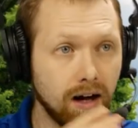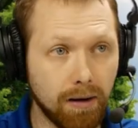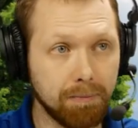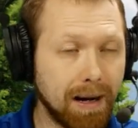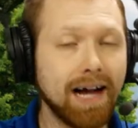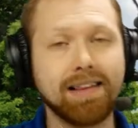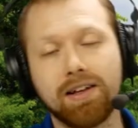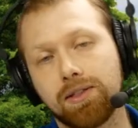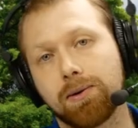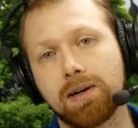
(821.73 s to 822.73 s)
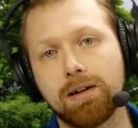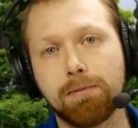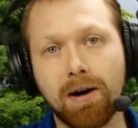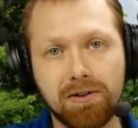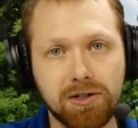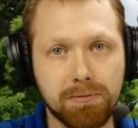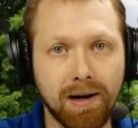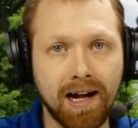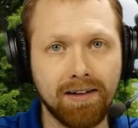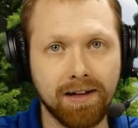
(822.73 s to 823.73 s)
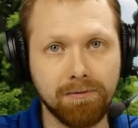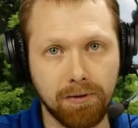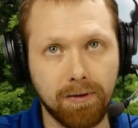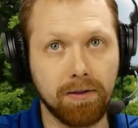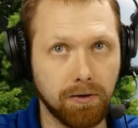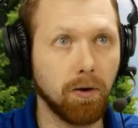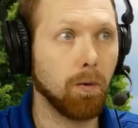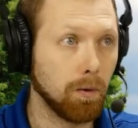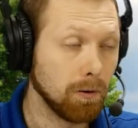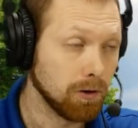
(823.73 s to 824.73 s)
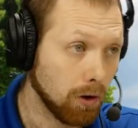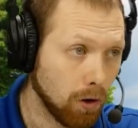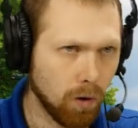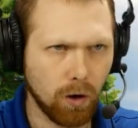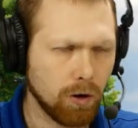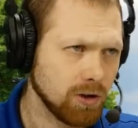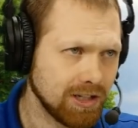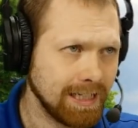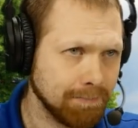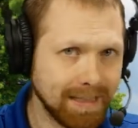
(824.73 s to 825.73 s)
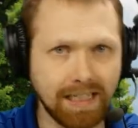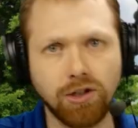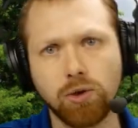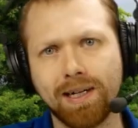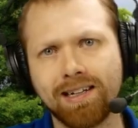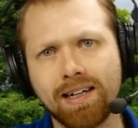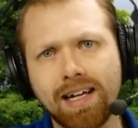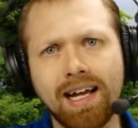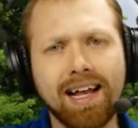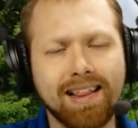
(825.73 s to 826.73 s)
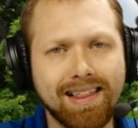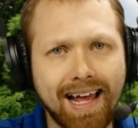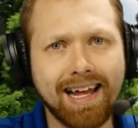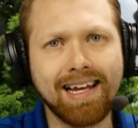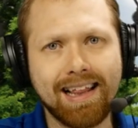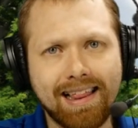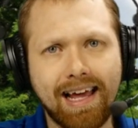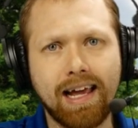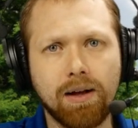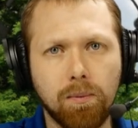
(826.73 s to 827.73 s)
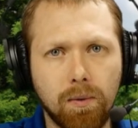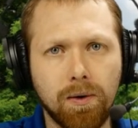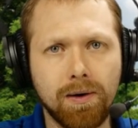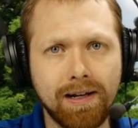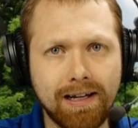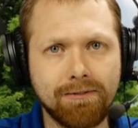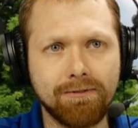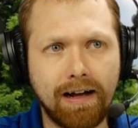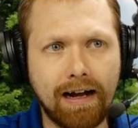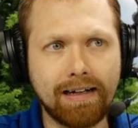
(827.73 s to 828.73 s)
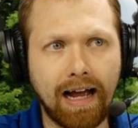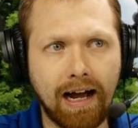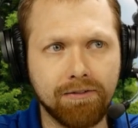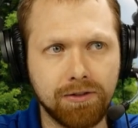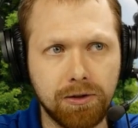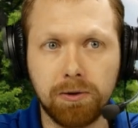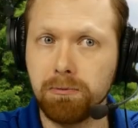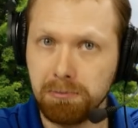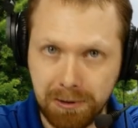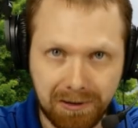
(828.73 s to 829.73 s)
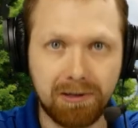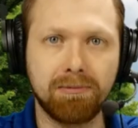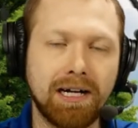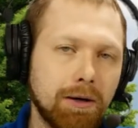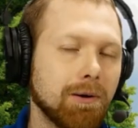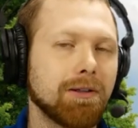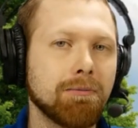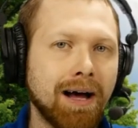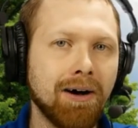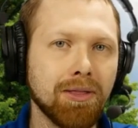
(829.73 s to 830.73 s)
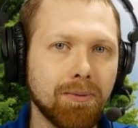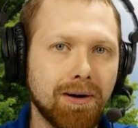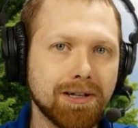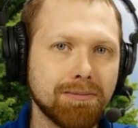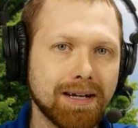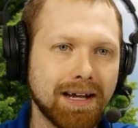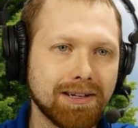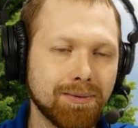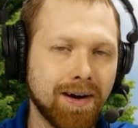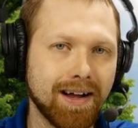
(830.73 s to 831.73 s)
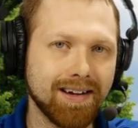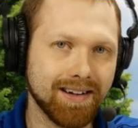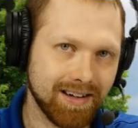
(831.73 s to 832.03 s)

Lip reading: by the authority of Pontius Pilate, or rather coerced him into it, then they would in fact have to put their money where their mouth was. But guess what?